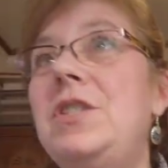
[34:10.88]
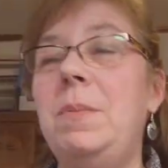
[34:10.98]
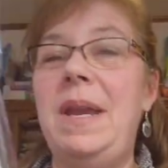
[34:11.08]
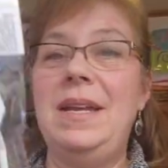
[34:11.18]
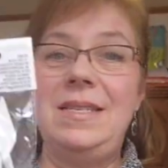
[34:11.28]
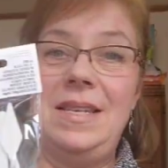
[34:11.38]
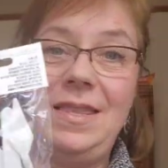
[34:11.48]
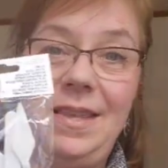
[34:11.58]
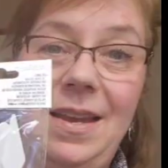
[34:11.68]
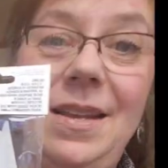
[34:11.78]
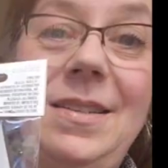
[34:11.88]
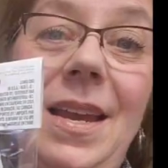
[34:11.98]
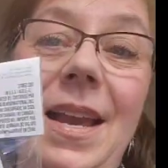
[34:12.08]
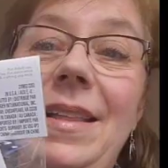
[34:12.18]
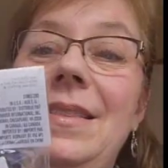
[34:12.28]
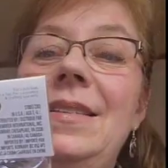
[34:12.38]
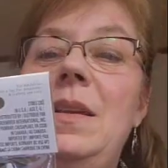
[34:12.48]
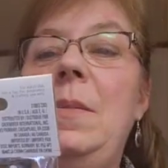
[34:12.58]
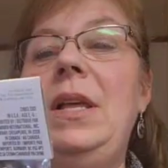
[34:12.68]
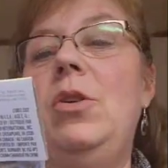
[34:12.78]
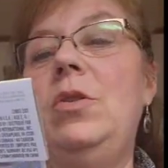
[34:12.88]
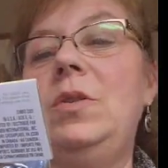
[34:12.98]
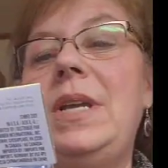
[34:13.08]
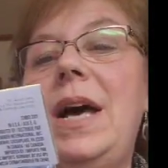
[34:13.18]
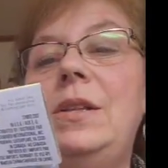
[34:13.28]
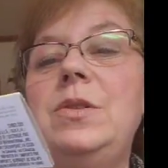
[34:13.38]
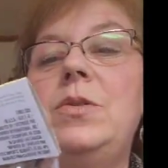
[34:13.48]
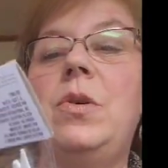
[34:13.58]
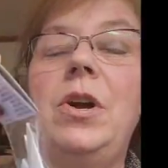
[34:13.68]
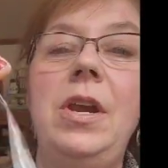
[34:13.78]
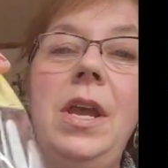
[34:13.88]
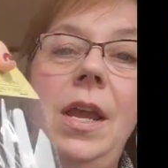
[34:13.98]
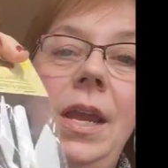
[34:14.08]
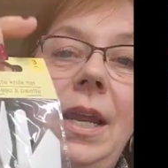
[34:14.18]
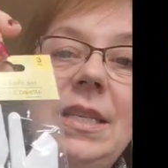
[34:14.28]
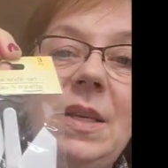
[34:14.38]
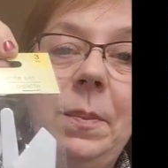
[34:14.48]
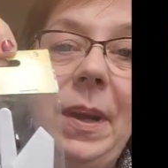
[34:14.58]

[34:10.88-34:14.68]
schmancy things. I got this at my local dollar store. It's a